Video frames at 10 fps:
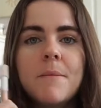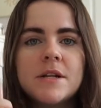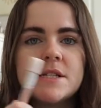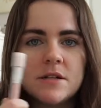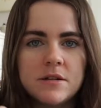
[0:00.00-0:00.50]

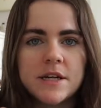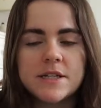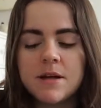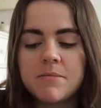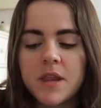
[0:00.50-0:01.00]
but still like
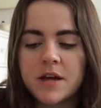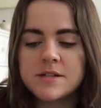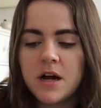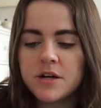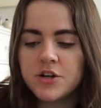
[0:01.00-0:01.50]

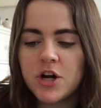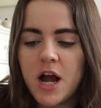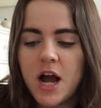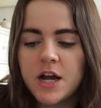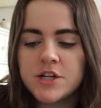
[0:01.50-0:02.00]
something's on your
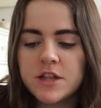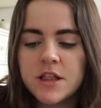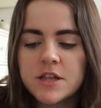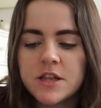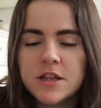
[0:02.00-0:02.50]

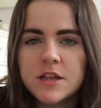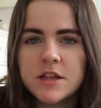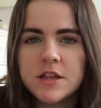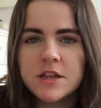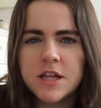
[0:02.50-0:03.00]

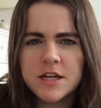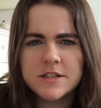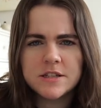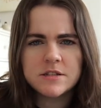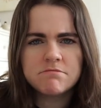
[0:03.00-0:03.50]

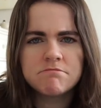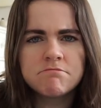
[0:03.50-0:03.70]
eyelids.